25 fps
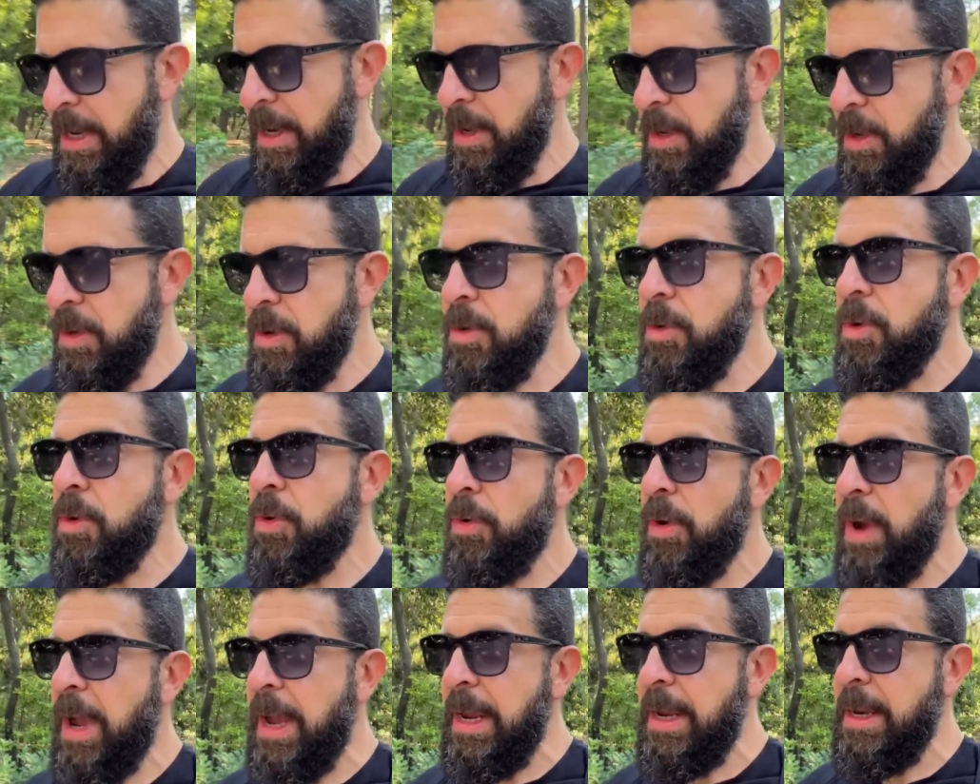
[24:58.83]

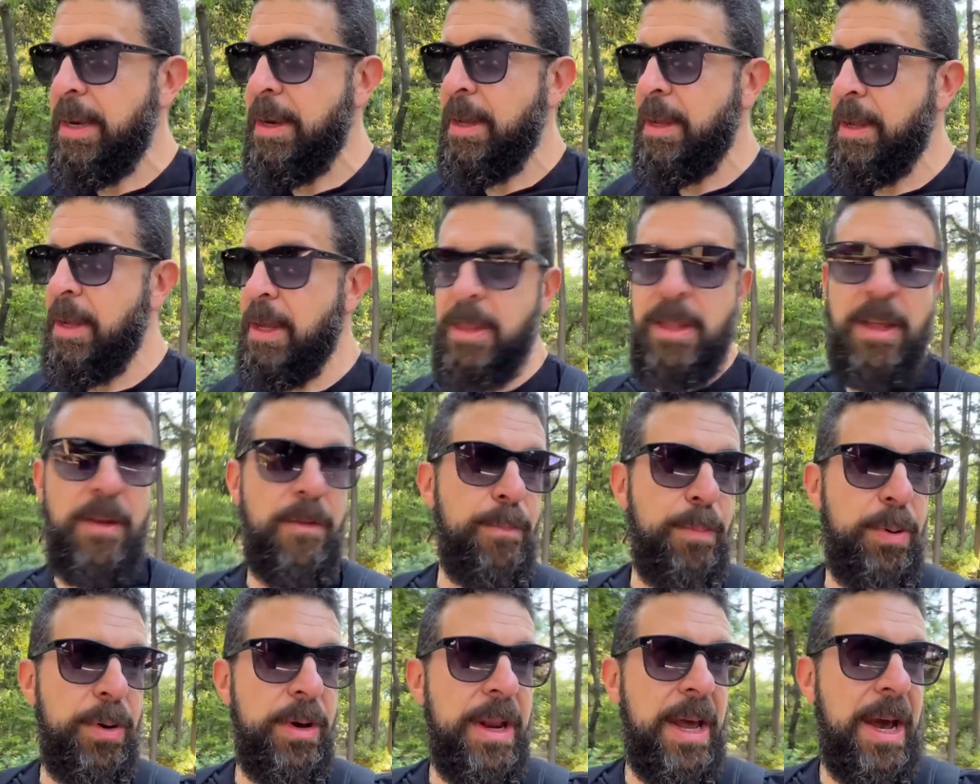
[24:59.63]
Ukraine. And
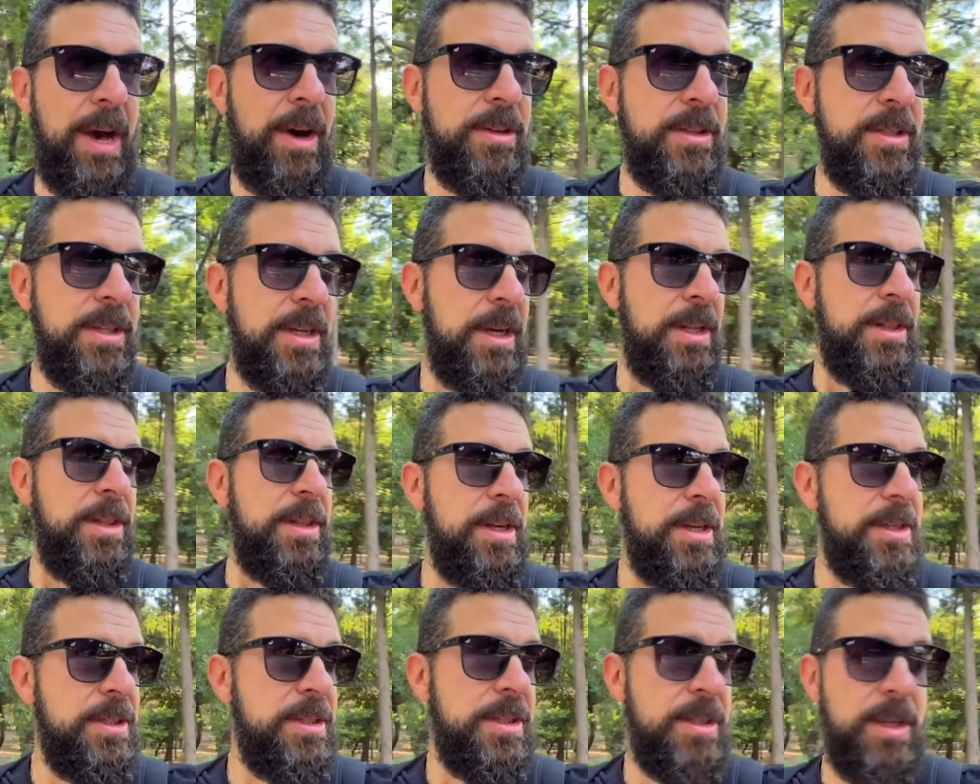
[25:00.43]
they've put out a
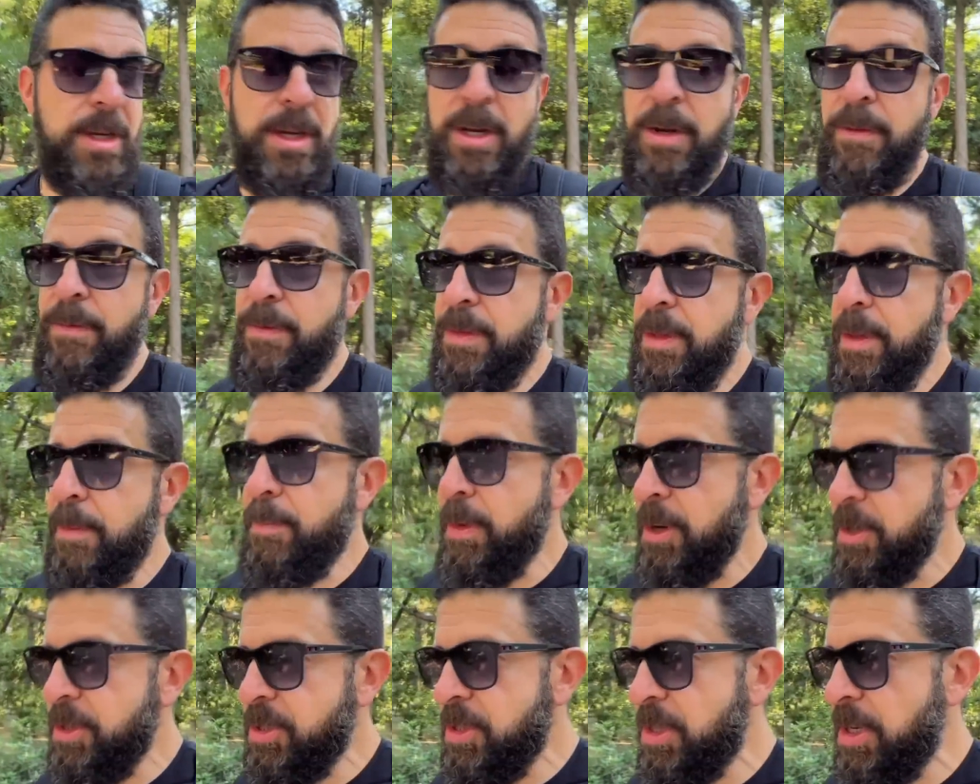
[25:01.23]
list of the
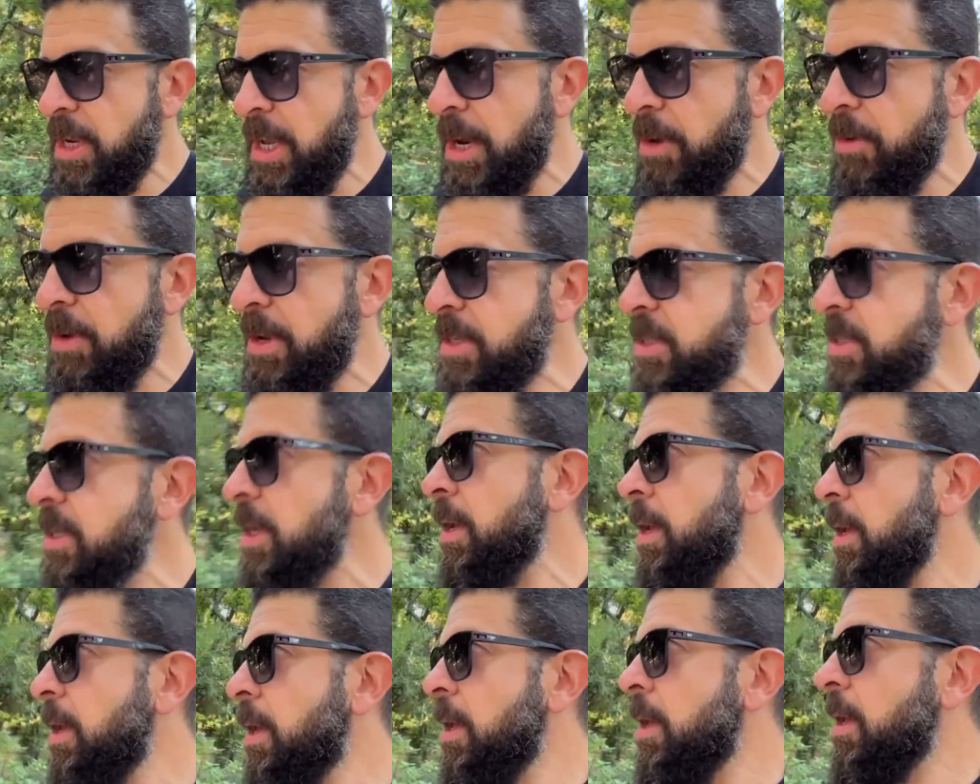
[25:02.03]
mercenaries
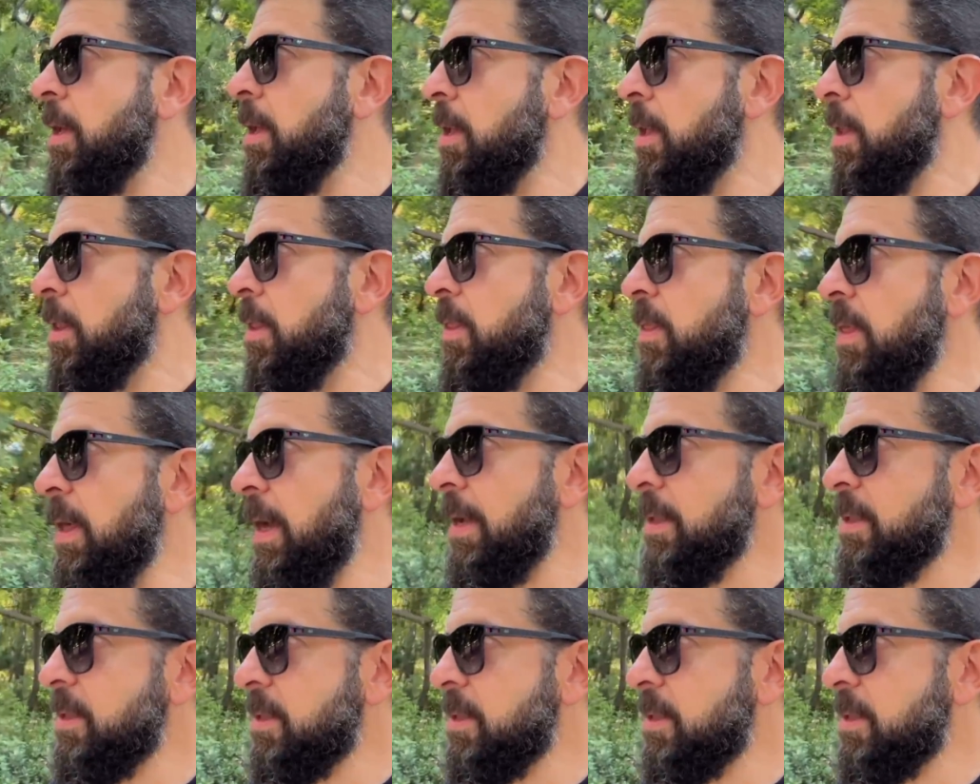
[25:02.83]
that